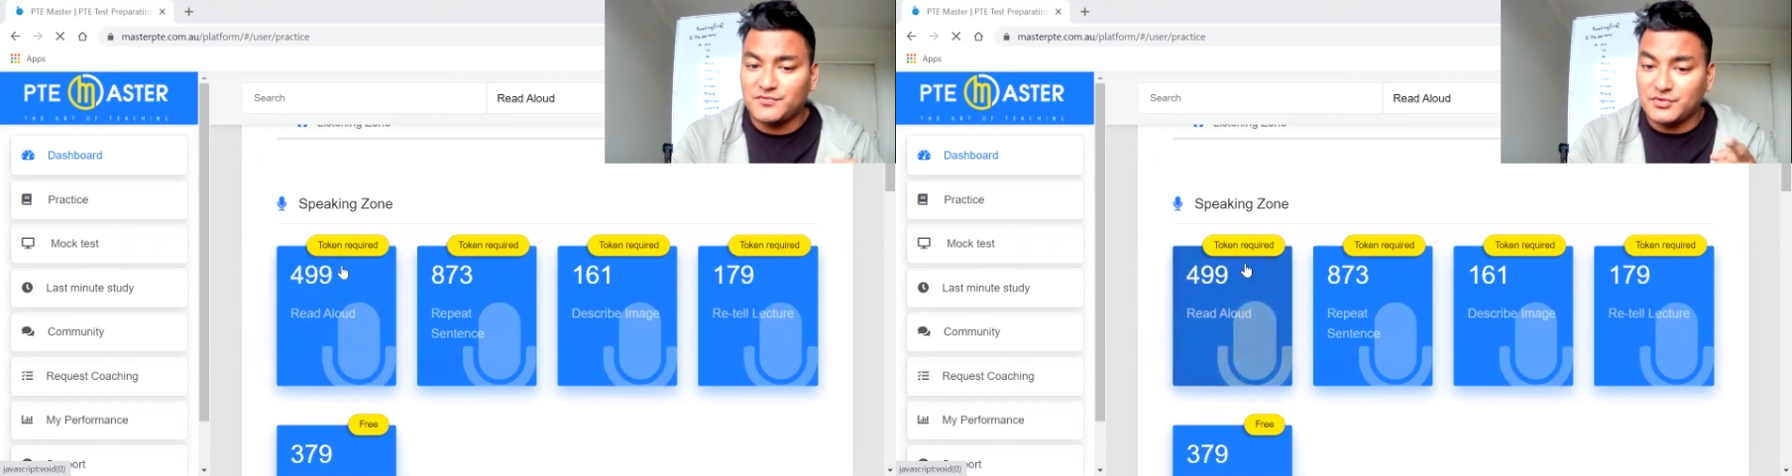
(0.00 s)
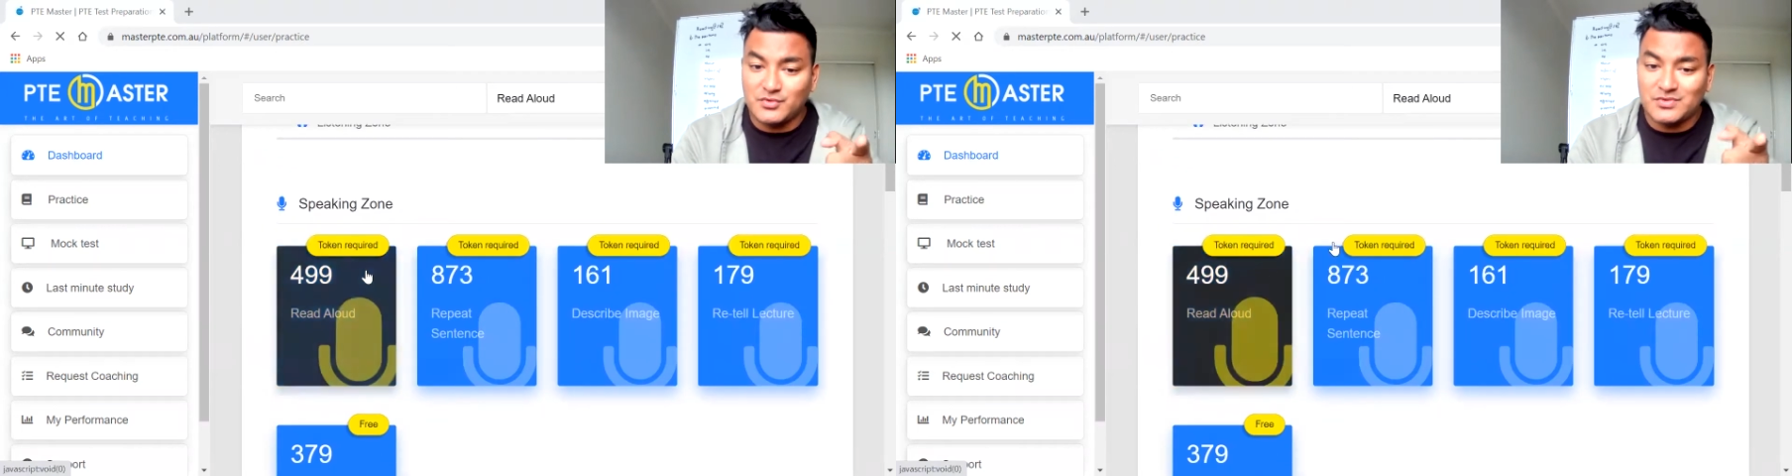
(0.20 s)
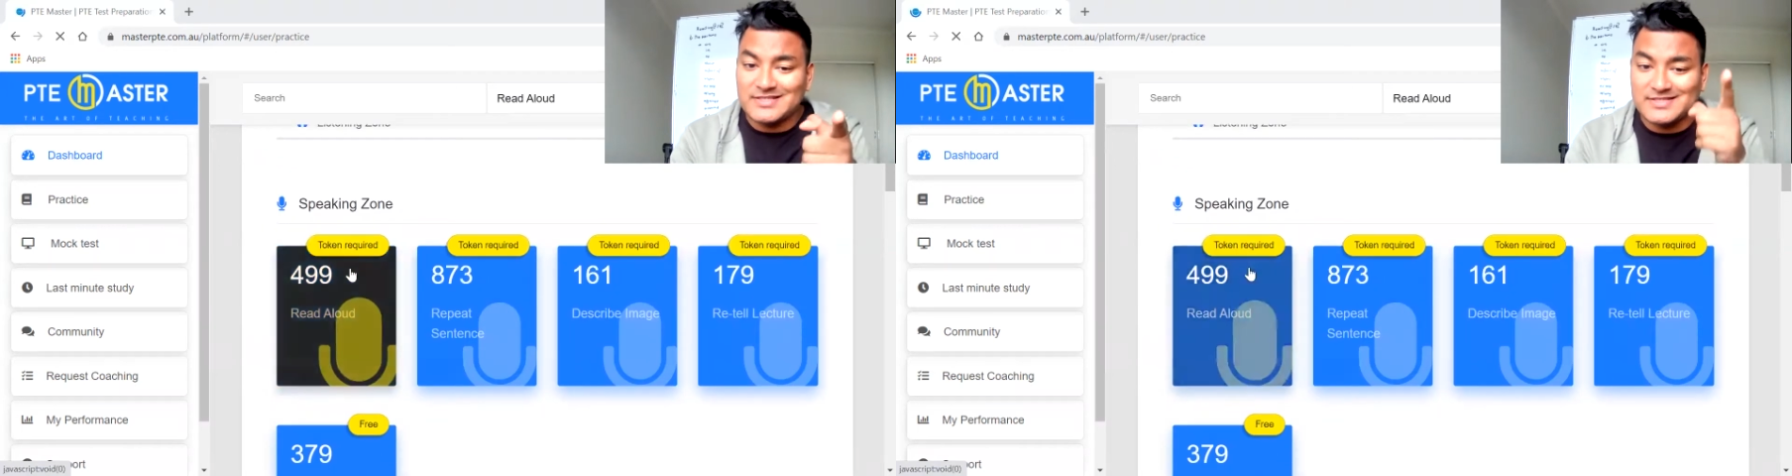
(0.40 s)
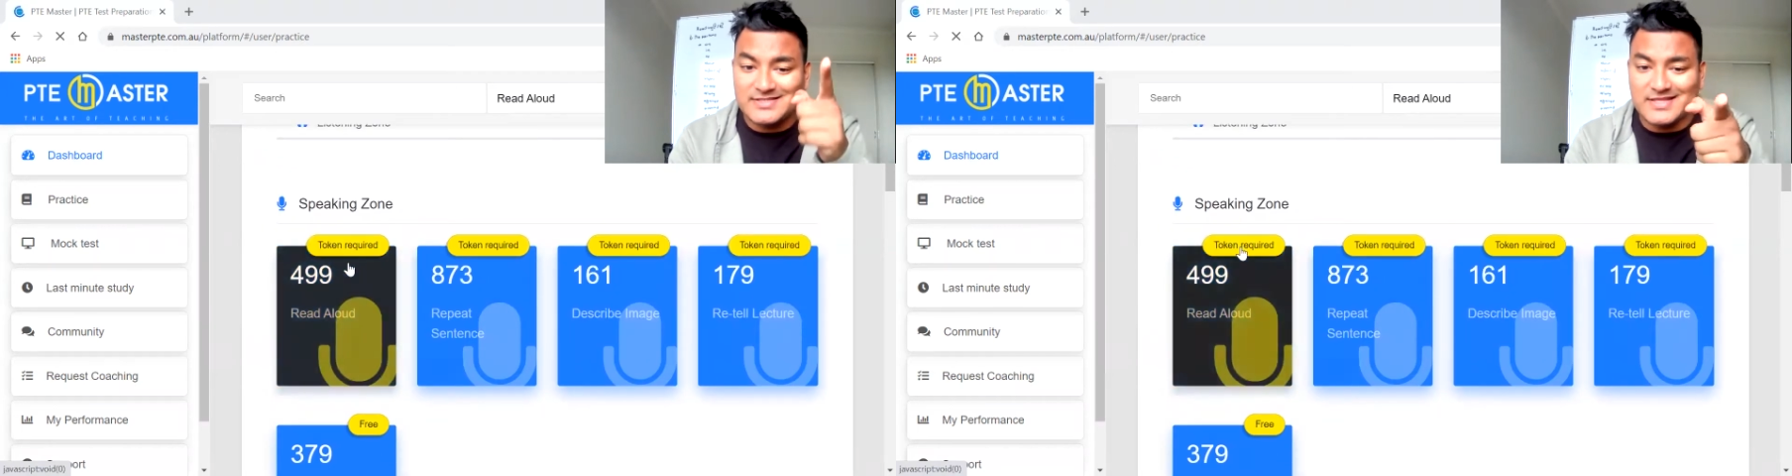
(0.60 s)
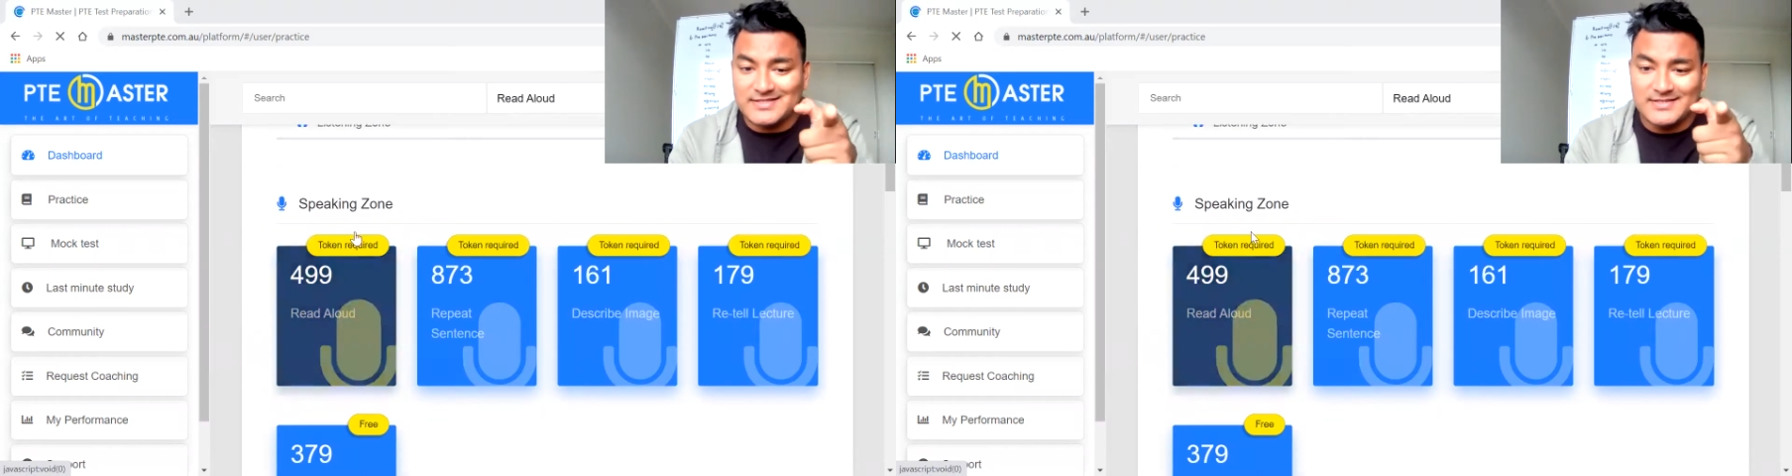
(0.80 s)
For those sections,
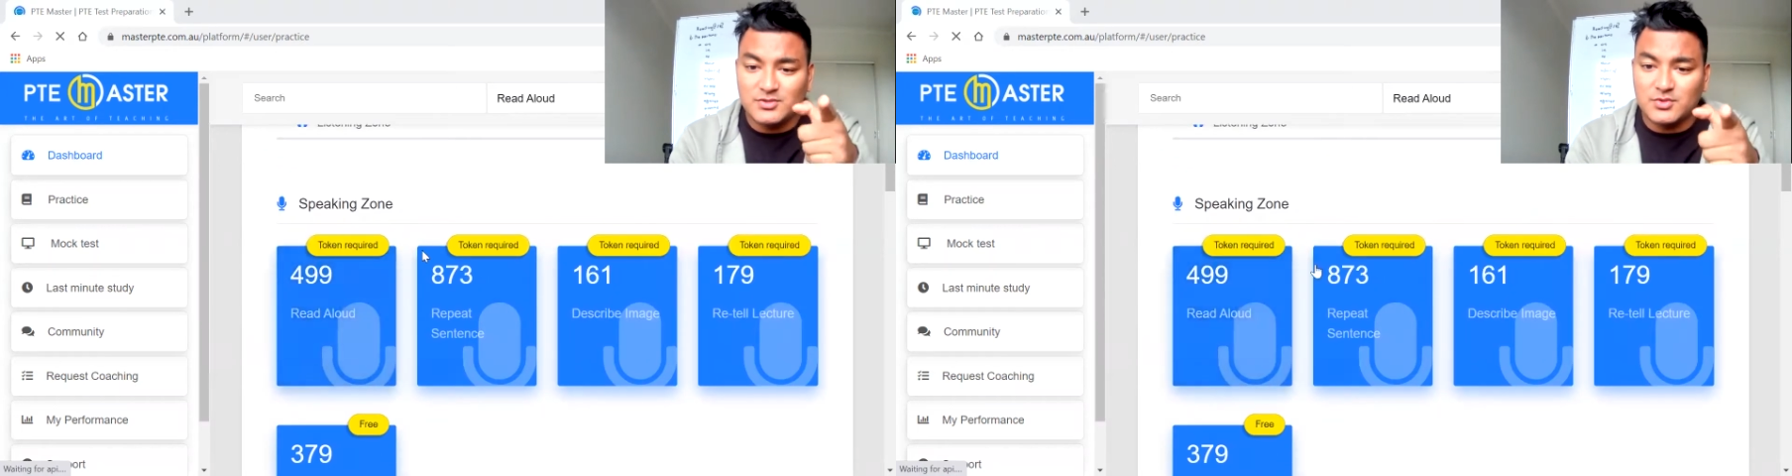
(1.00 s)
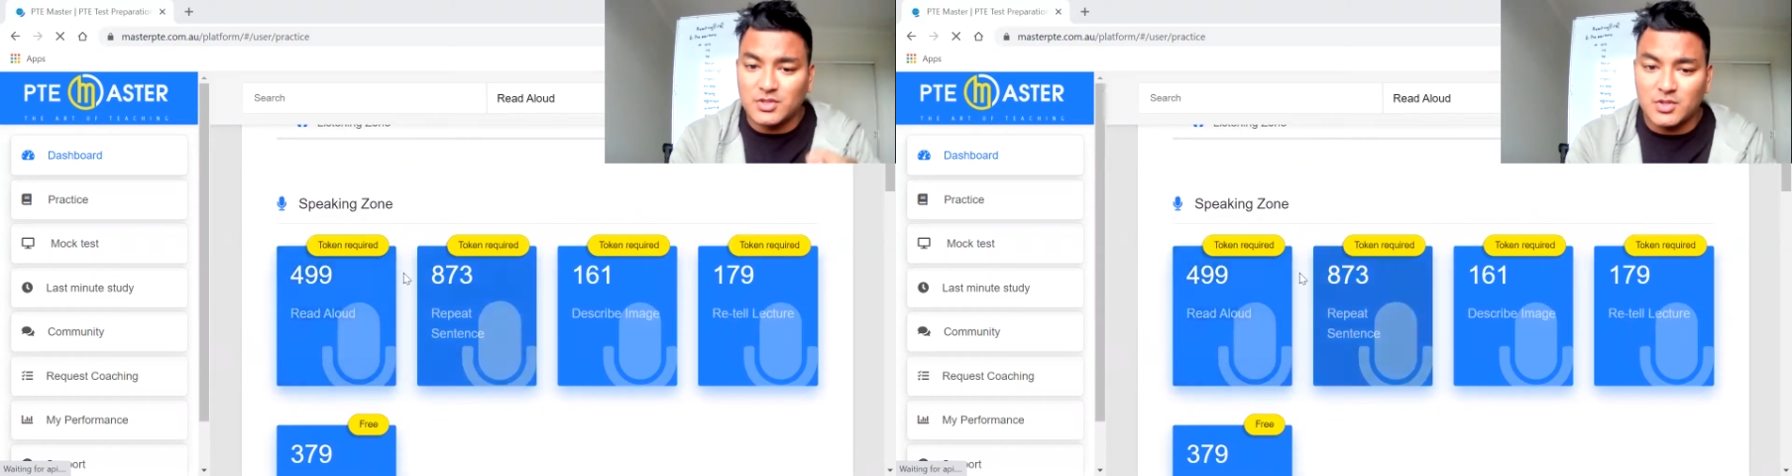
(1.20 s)
that's a token